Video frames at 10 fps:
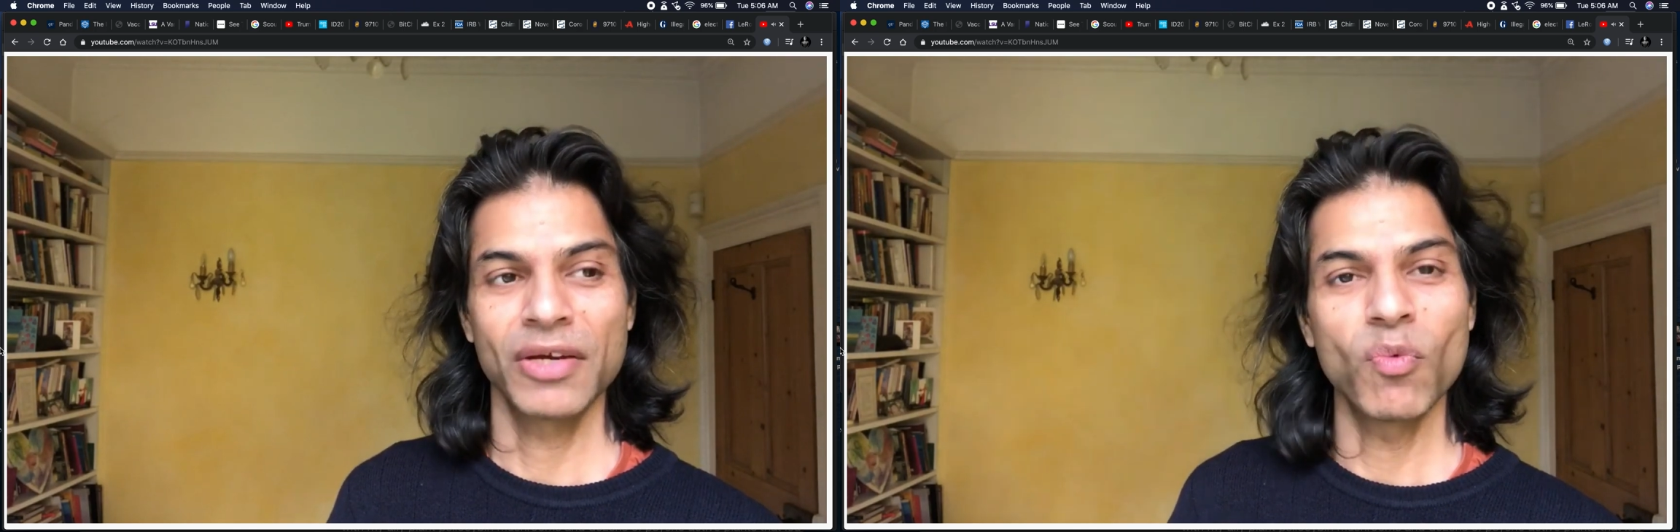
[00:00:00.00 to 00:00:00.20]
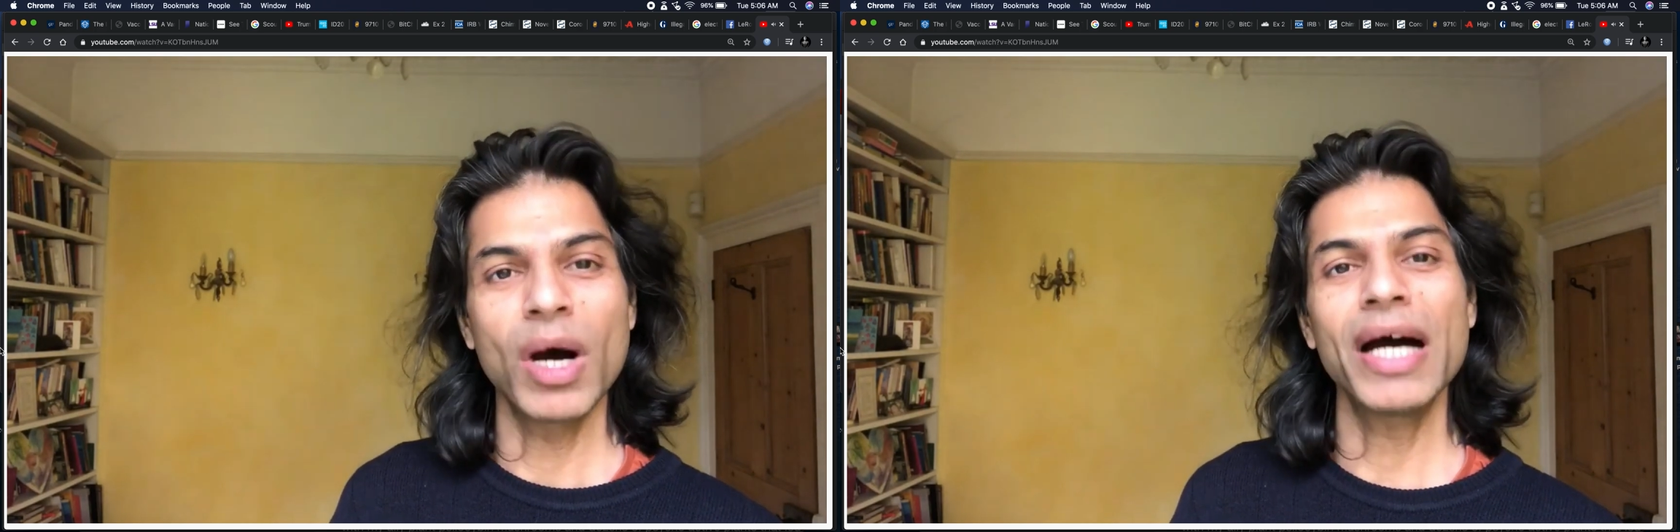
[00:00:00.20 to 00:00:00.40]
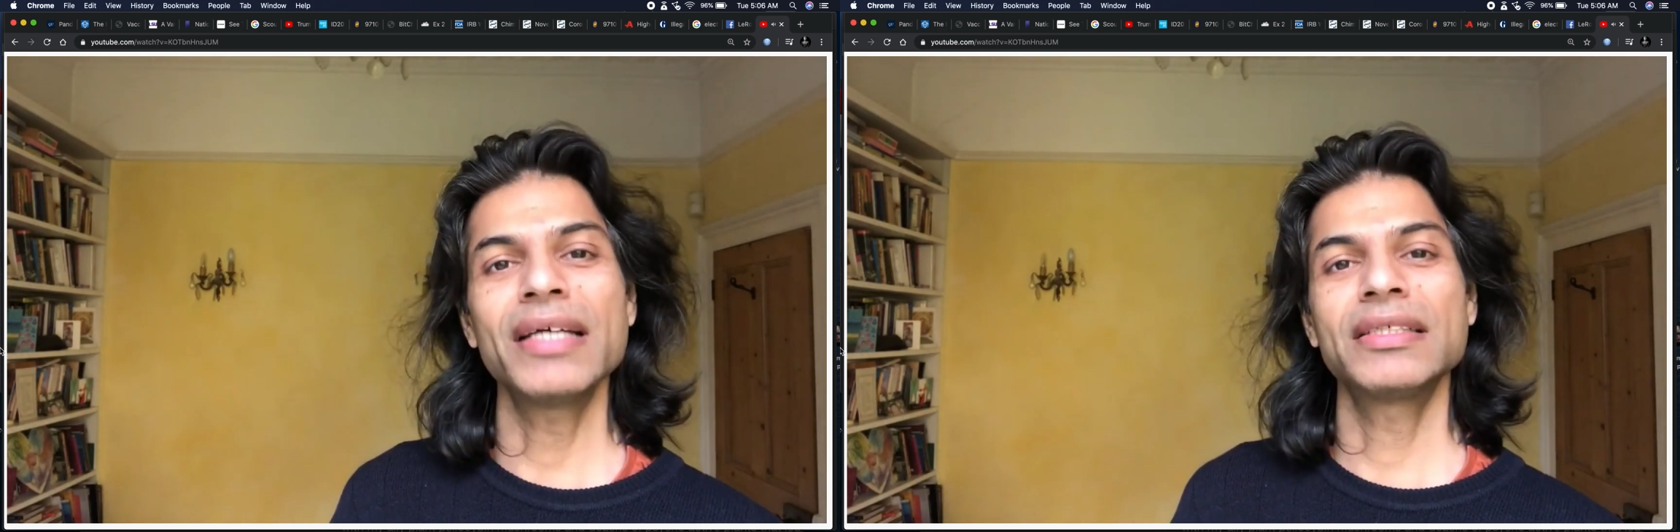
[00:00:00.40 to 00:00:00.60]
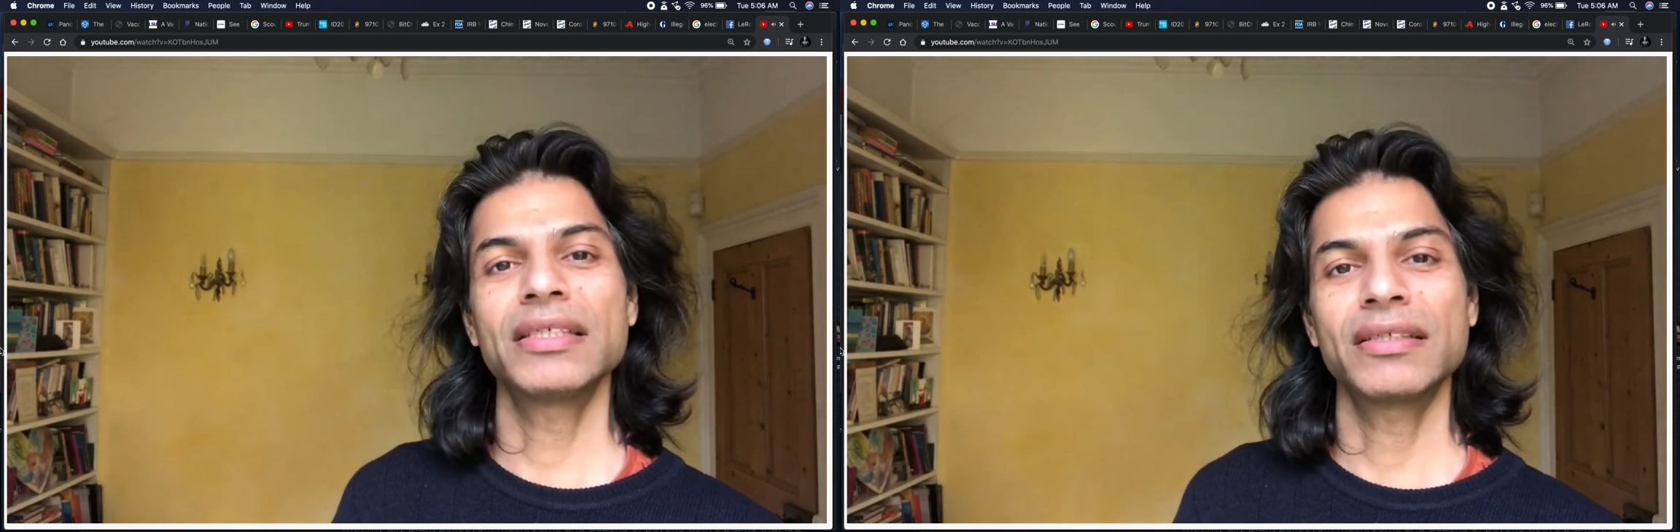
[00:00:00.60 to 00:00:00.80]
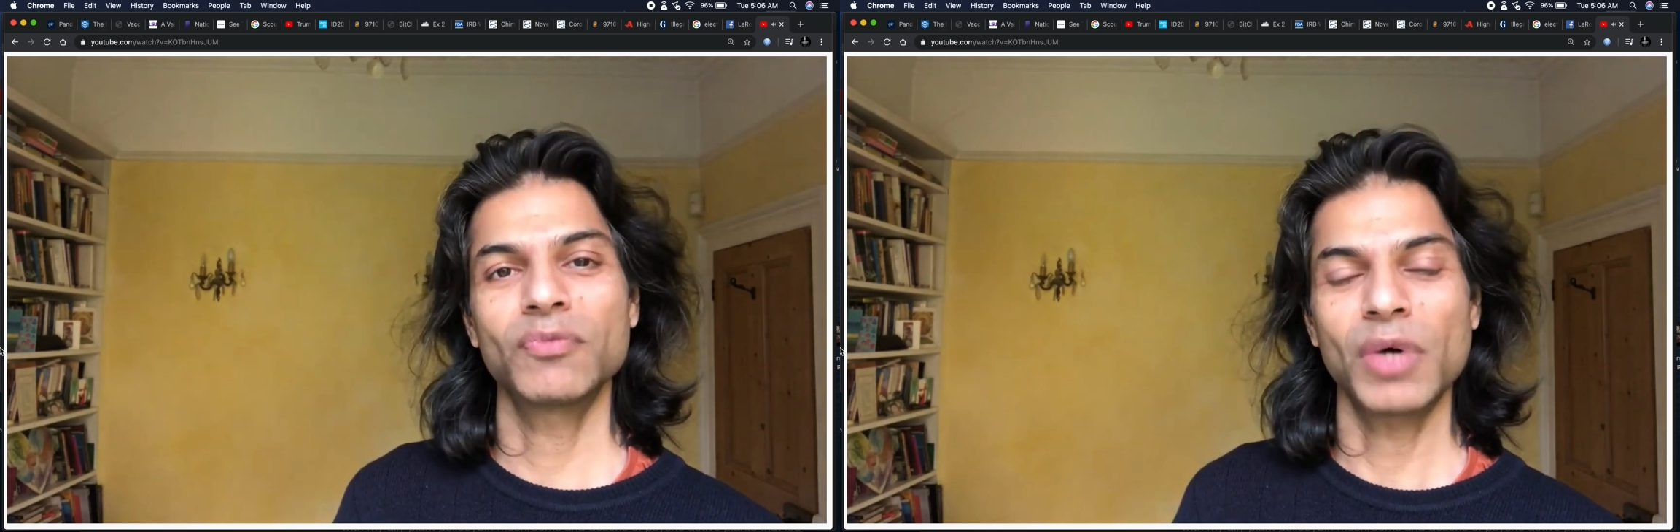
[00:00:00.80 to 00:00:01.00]
Why
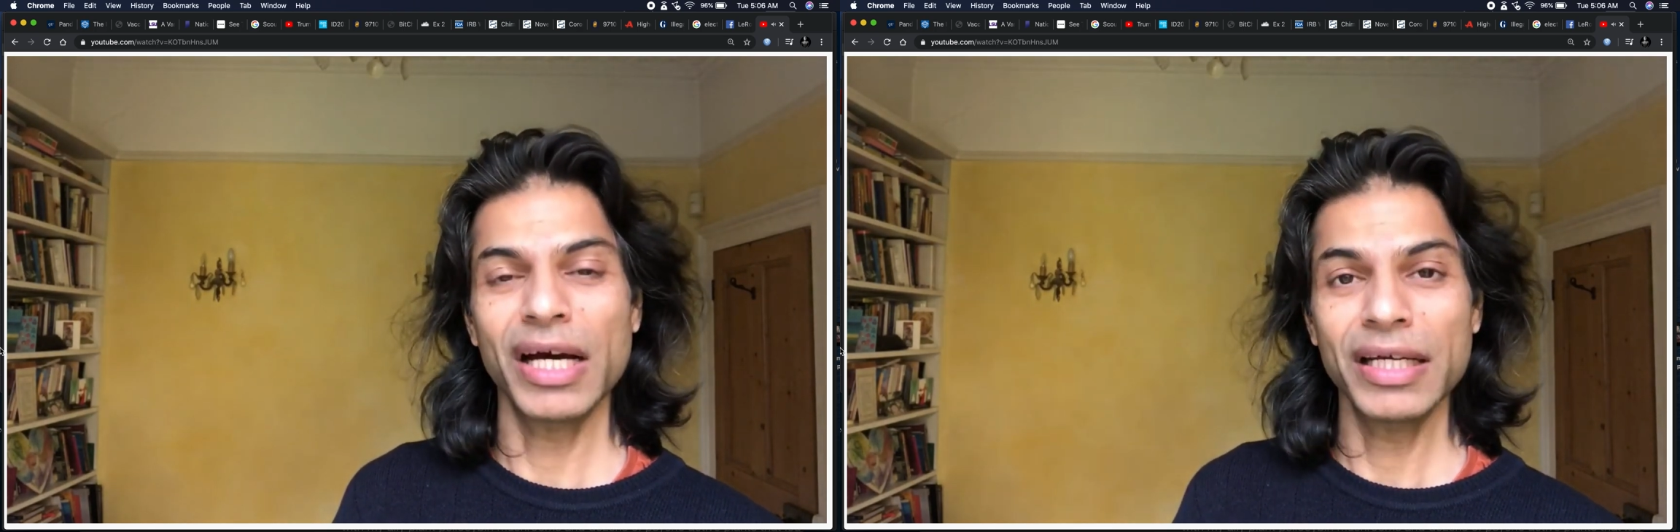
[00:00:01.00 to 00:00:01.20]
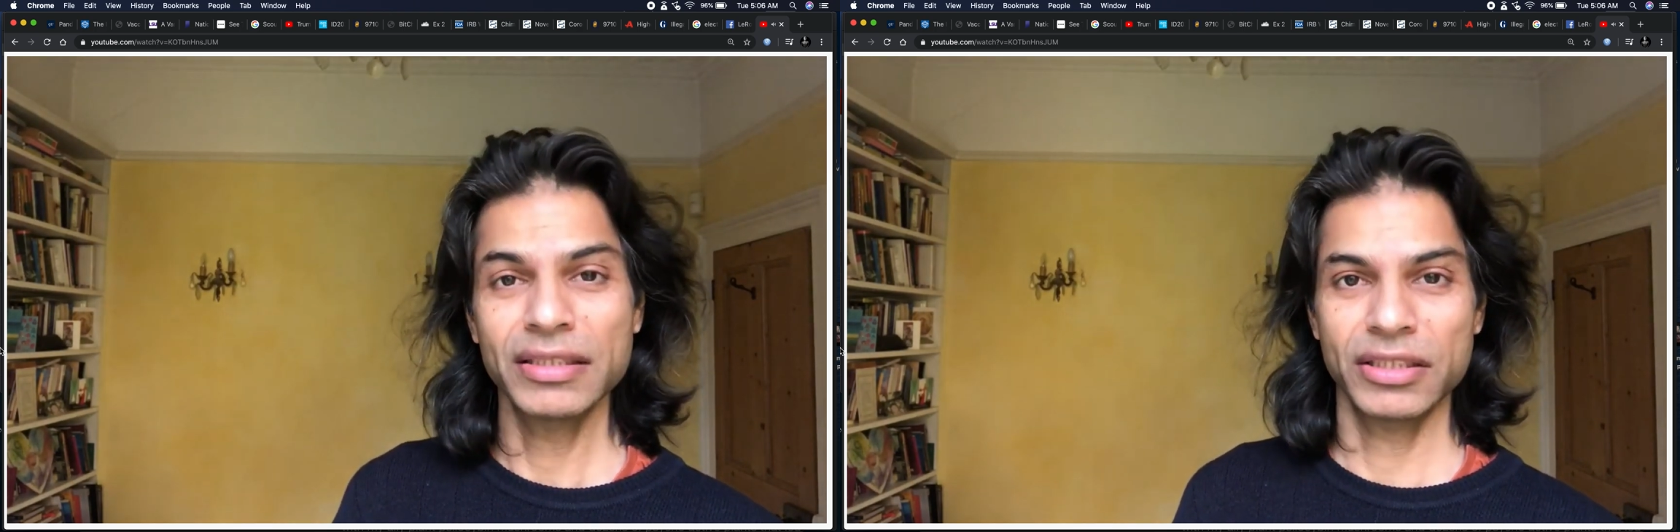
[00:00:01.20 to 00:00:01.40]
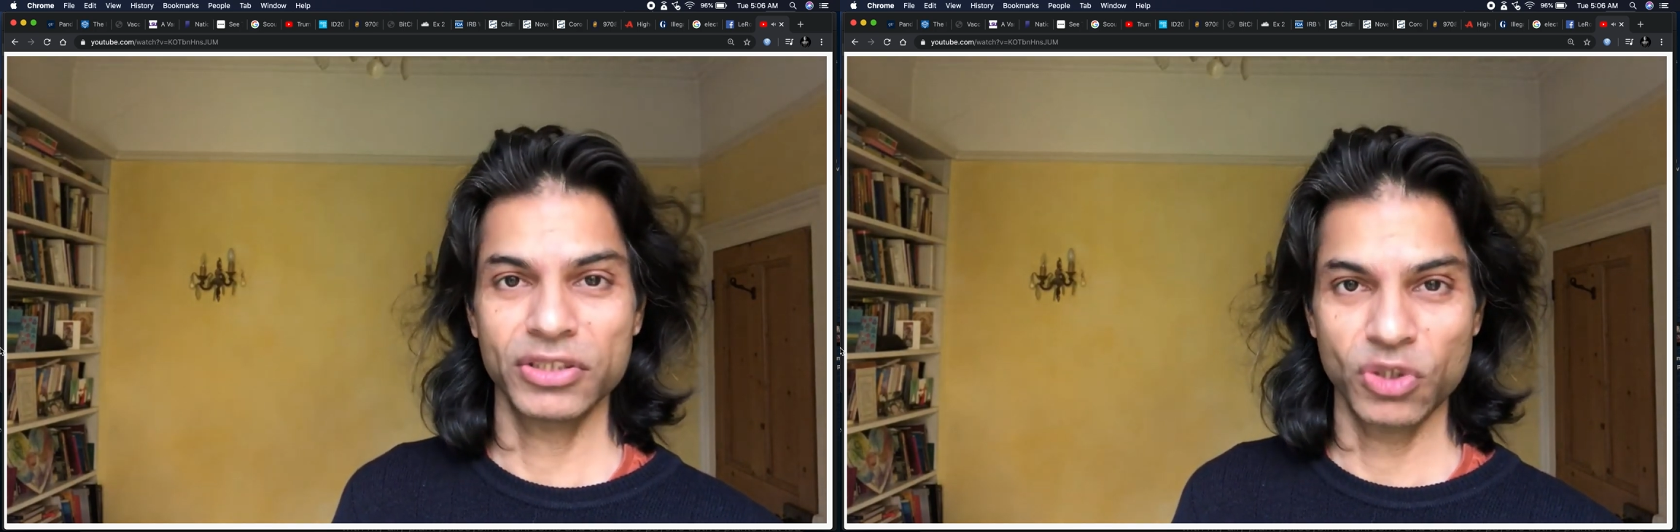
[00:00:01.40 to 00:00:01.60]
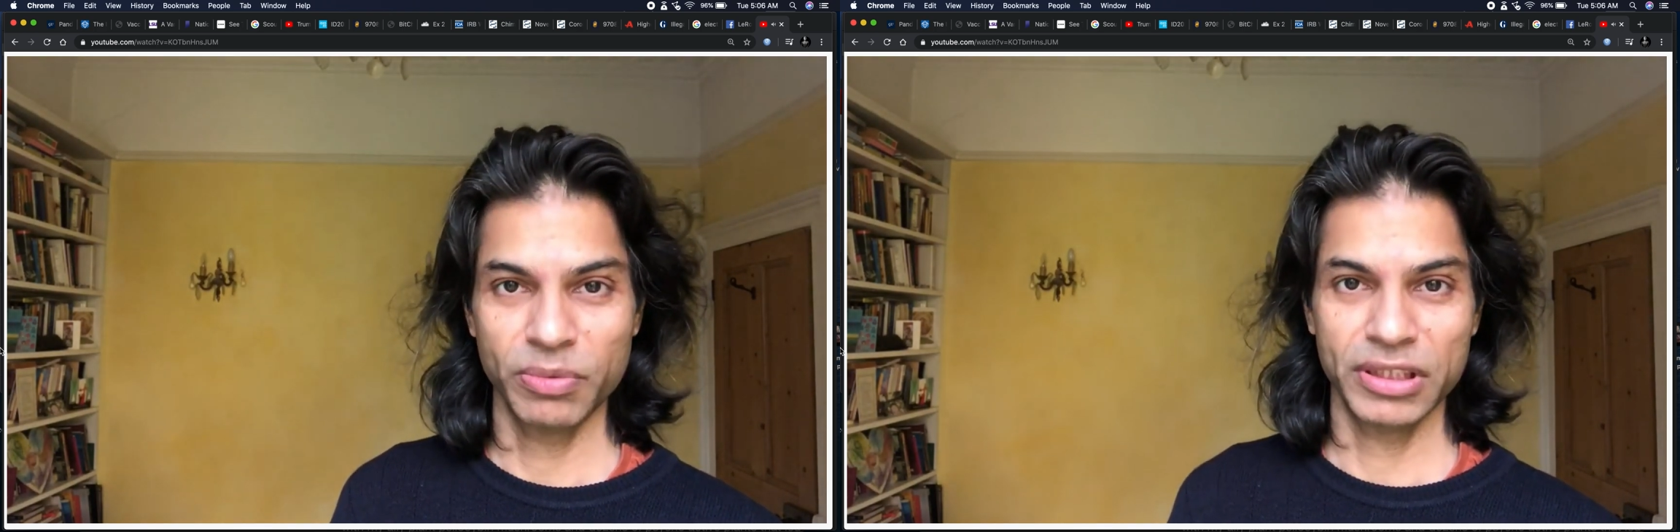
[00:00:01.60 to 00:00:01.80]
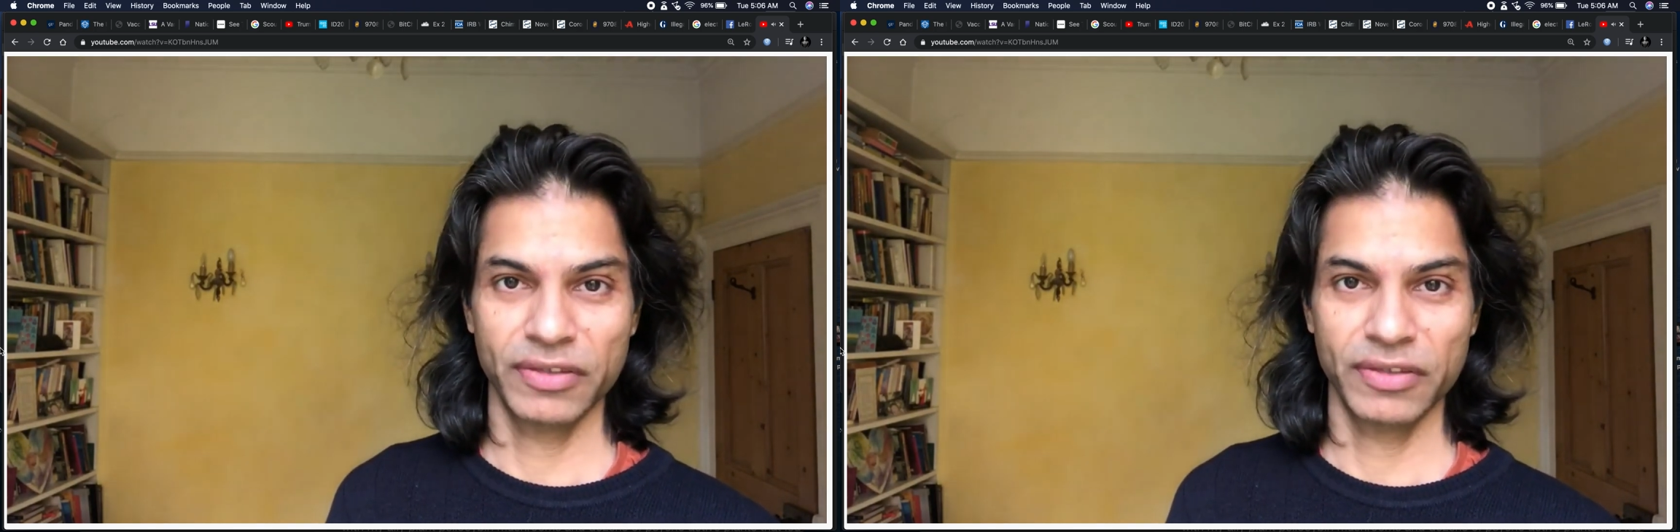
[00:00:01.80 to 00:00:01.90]
is there so much